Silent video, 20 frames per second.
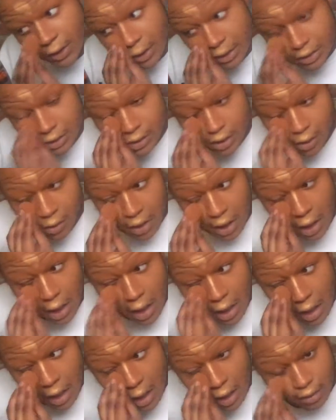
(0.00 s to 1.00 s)
So yeah,
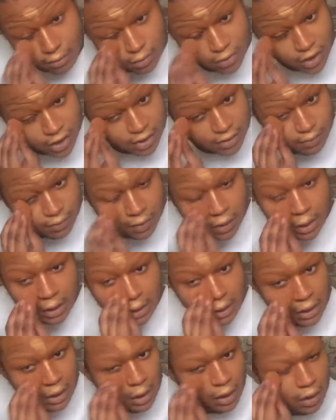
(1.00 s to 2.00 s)
I'm just
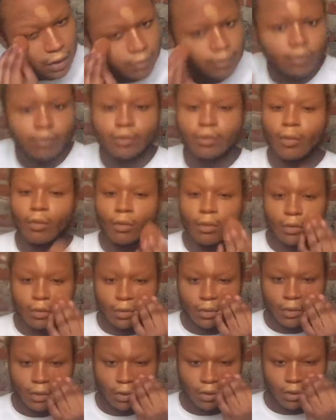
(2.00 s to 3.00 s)
blending.
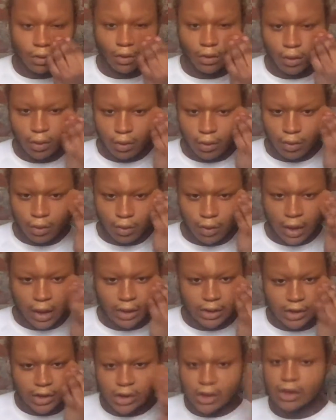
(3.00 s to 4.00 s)
Ooh, that
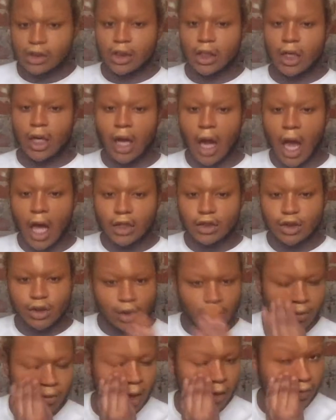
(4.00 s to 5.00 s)
is
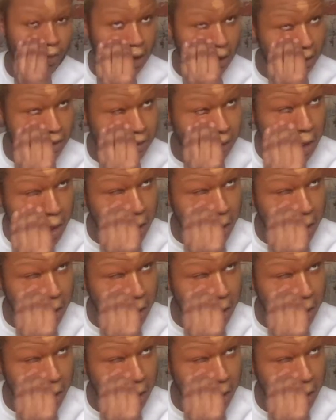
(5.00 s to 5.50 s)
snatching my face